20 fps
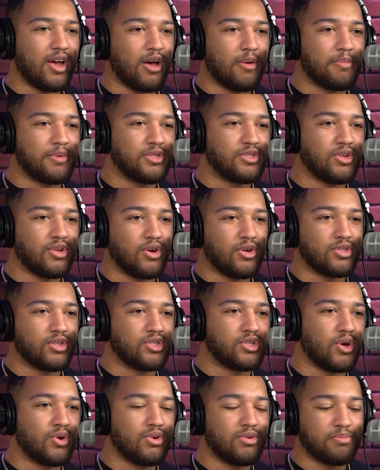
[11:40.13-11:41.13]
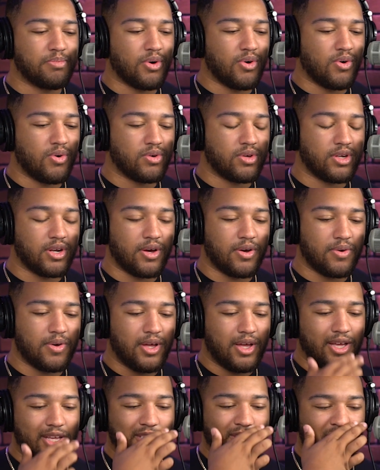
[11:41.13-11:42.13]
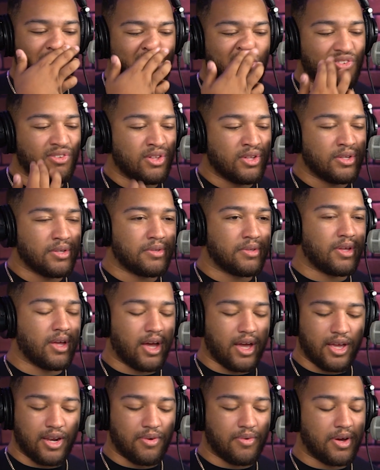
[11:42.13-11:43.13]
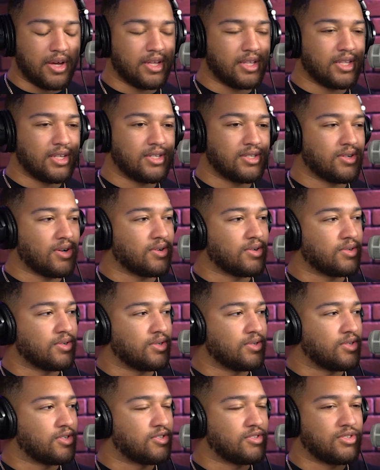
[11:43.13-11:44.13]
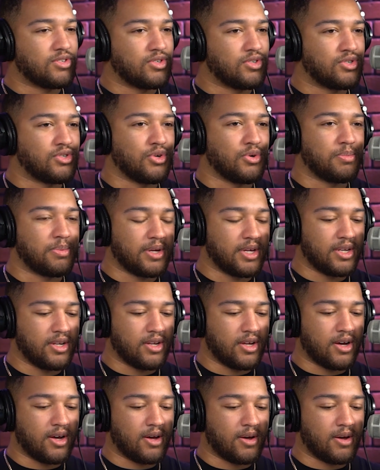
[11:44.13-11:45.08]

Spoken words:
up on the totem pole, you know? So, yeah, anyway, this is all just stupid.